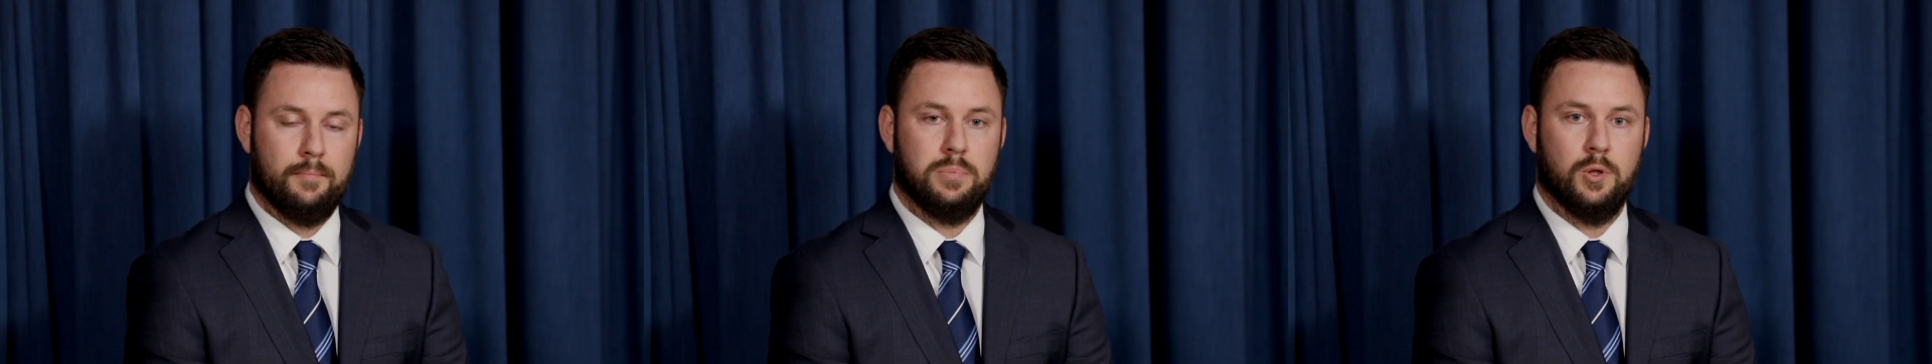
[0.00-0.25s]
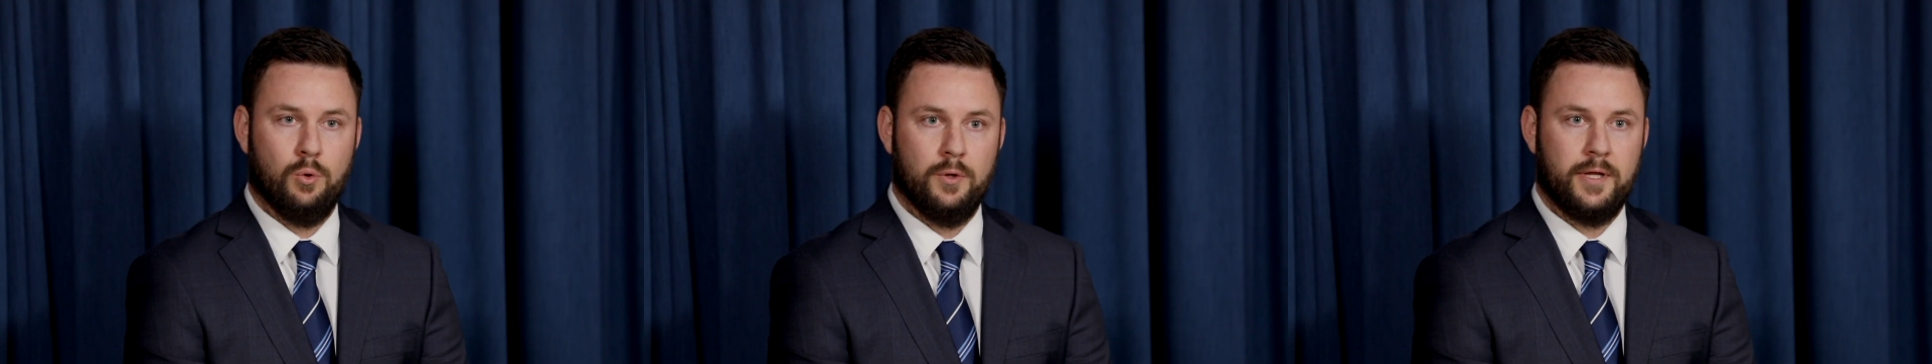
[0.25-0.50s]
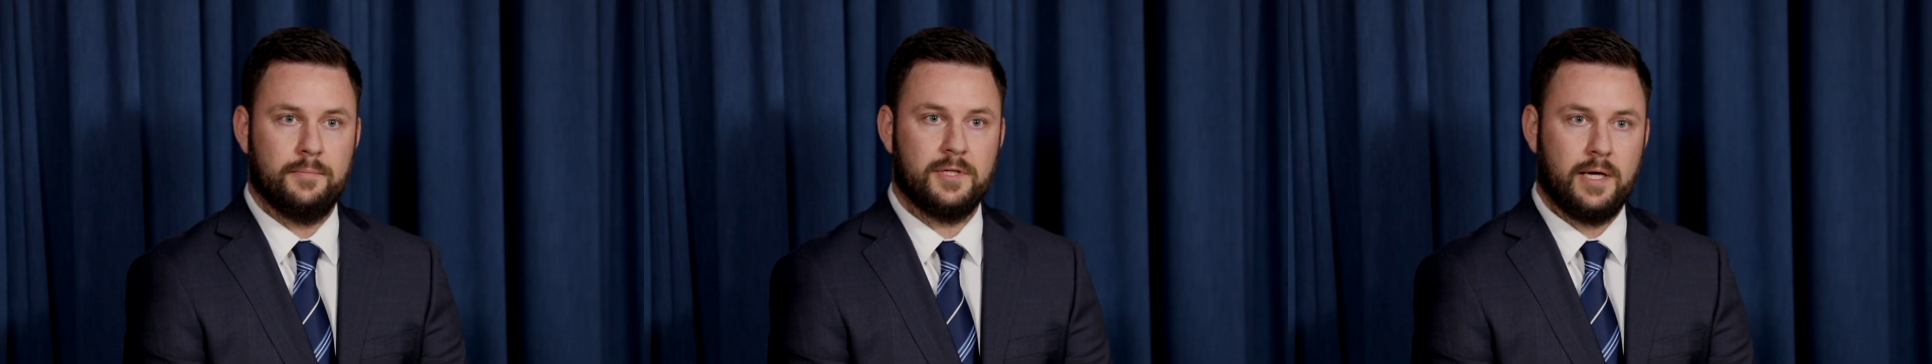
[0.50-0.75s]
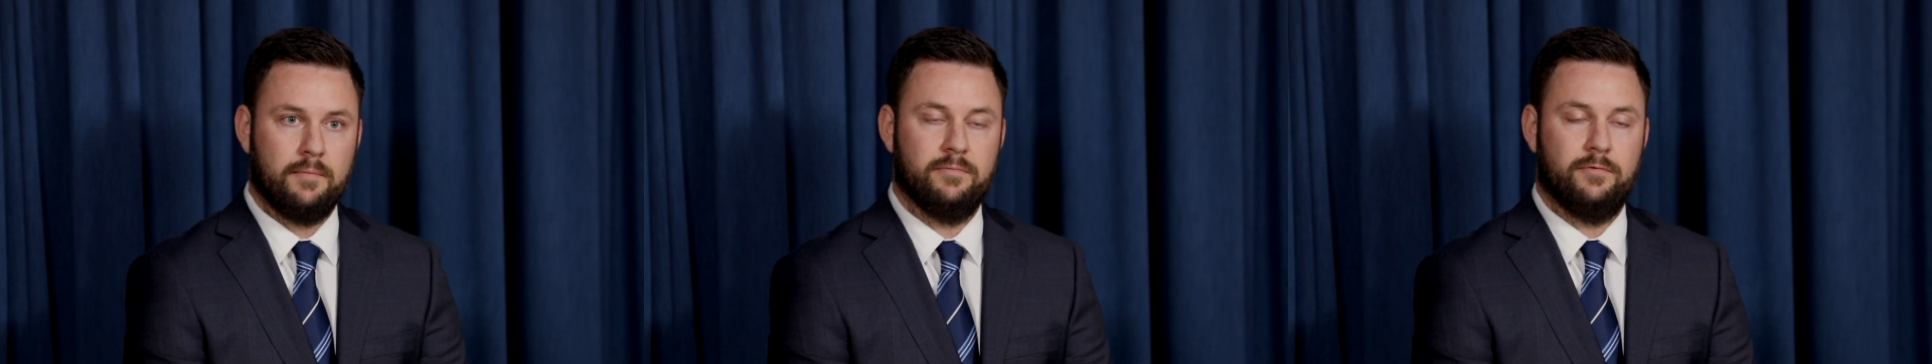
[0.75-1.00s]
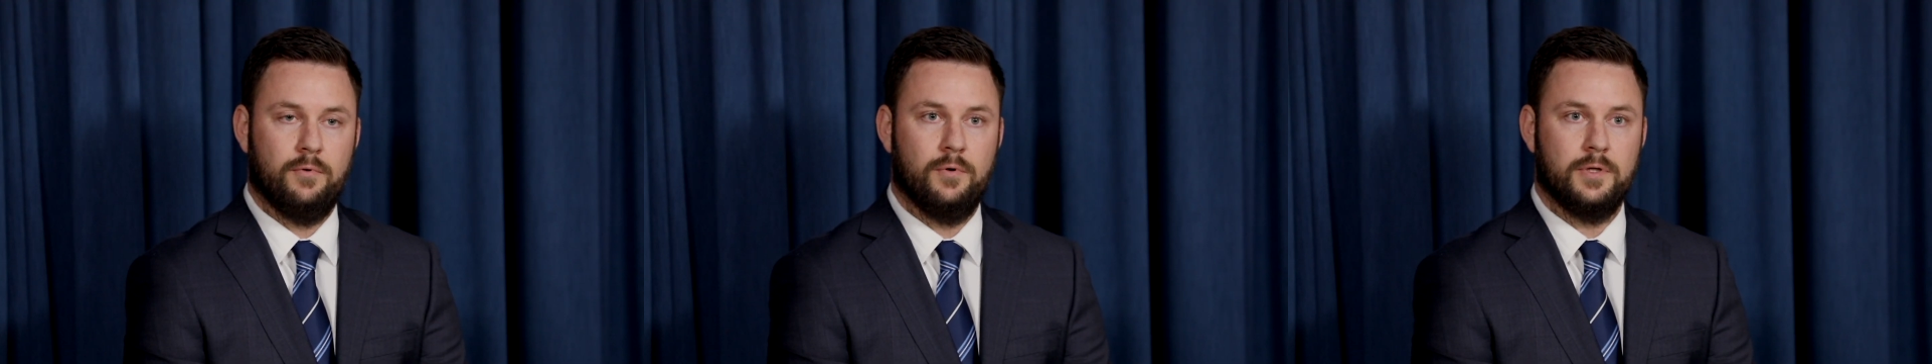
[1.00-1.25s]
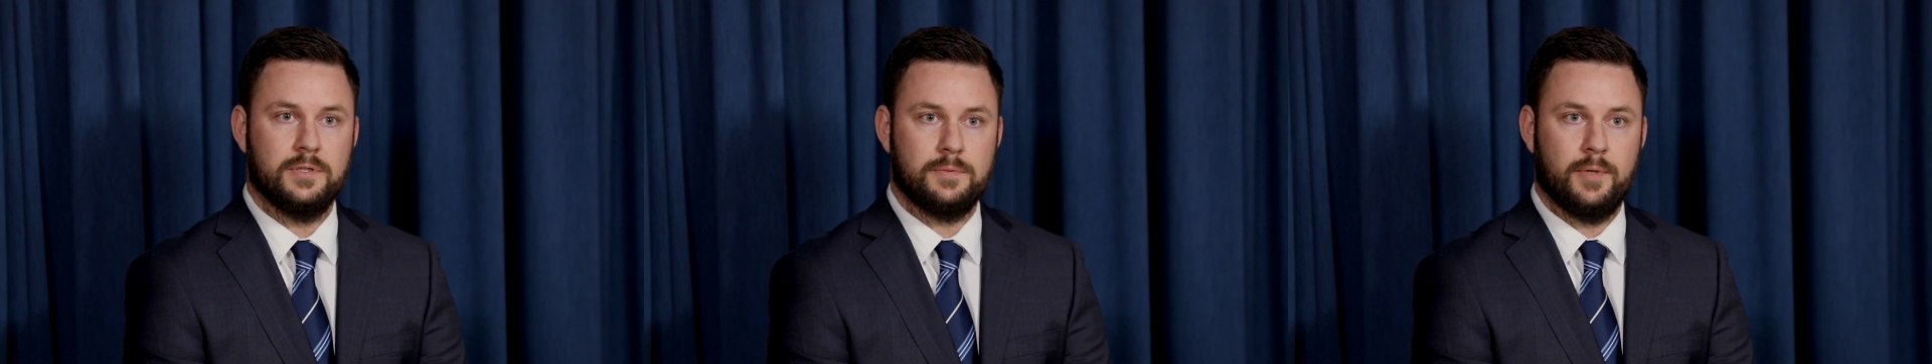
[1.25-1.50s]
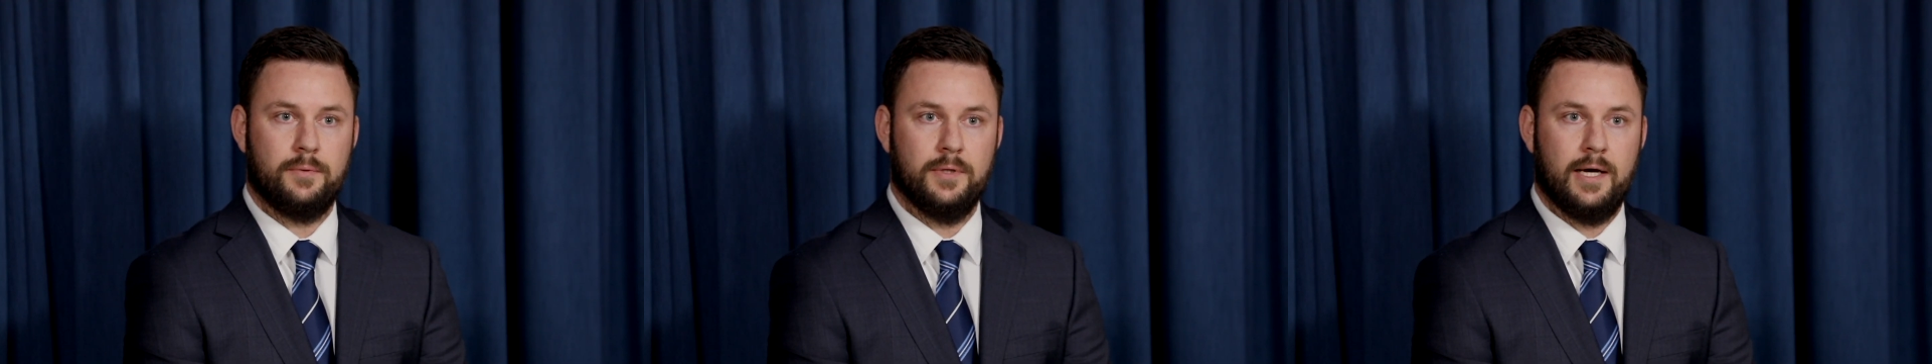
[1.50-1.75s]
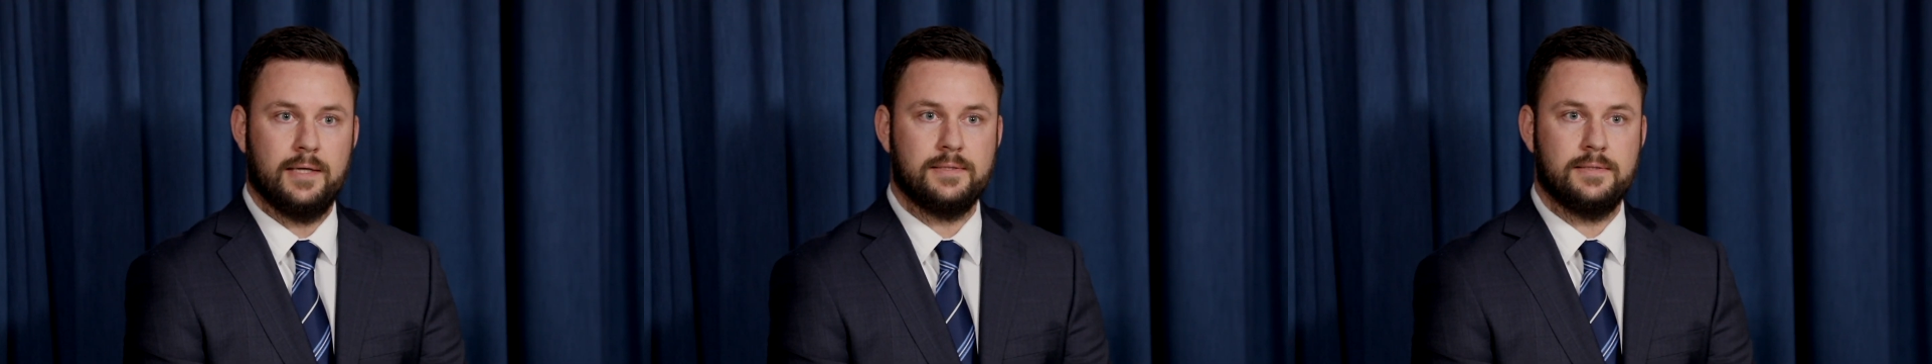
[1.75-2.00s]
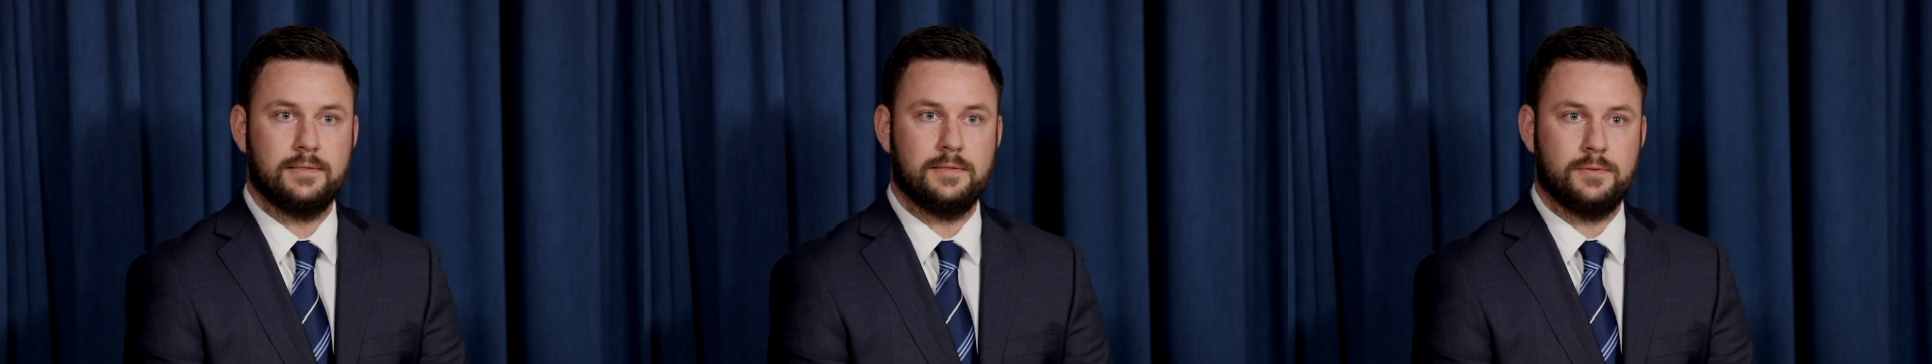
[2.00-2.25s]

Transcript: implore them to come forward and speak with us